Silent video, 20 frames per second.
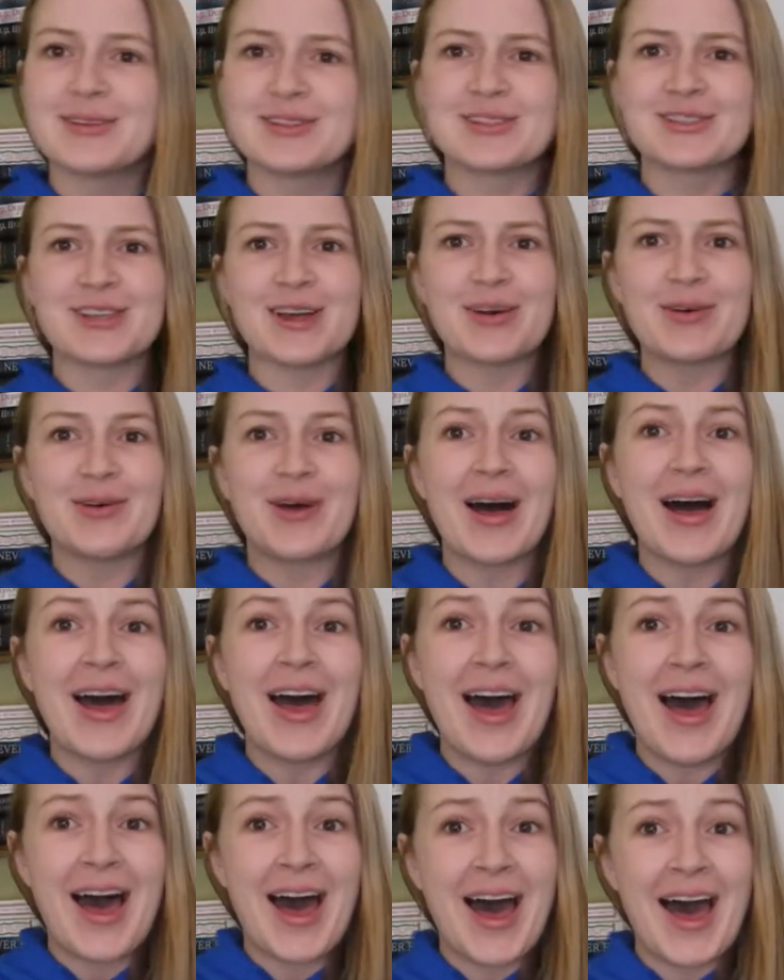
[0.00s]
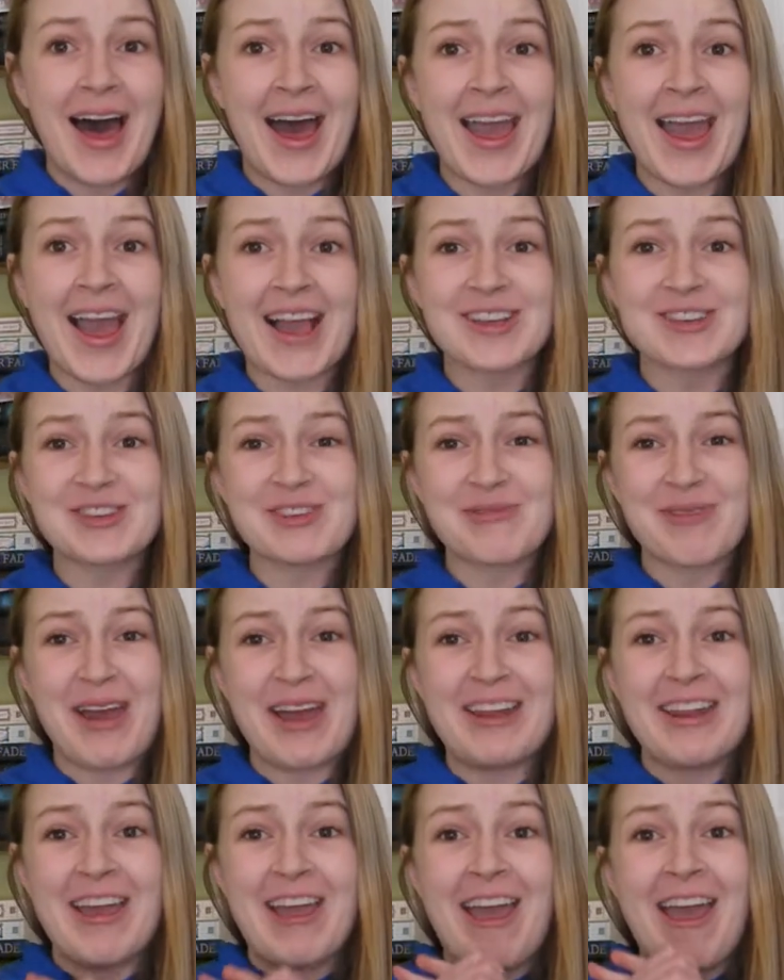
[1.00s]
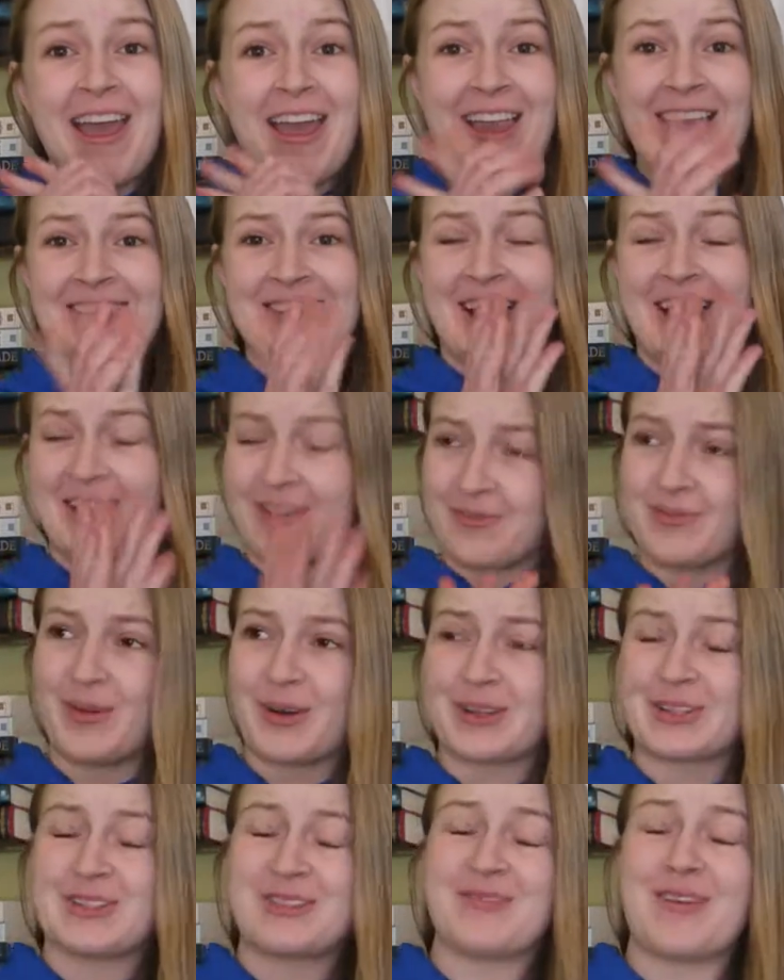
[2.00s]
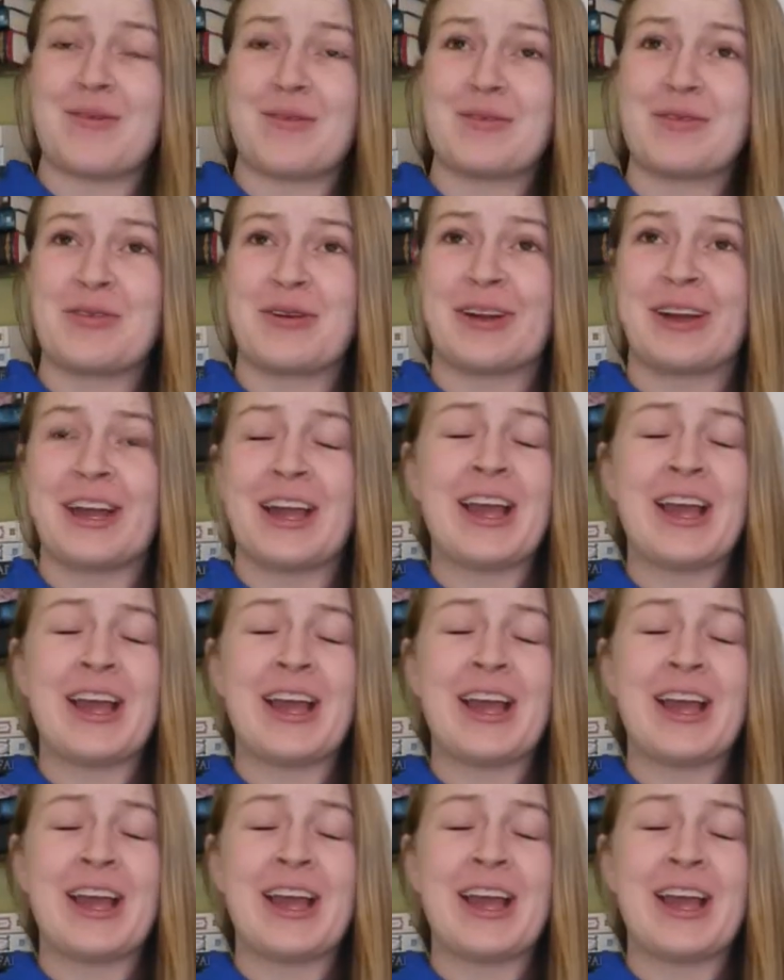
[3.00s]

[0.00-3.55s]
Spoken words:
So I actually read a ton of books in February.